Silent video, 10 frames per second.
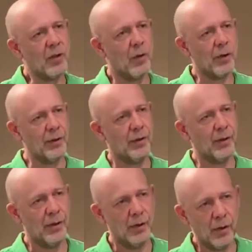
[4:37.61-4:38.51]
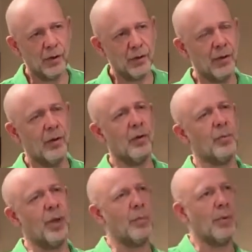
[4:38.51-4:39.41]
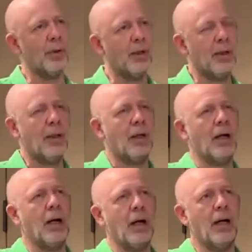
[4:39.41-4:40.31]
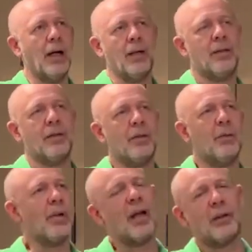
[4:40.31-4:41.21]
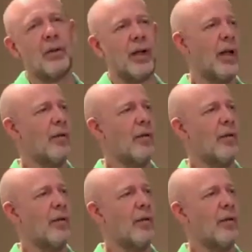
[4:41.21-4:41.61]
quality on paper, you're not going to have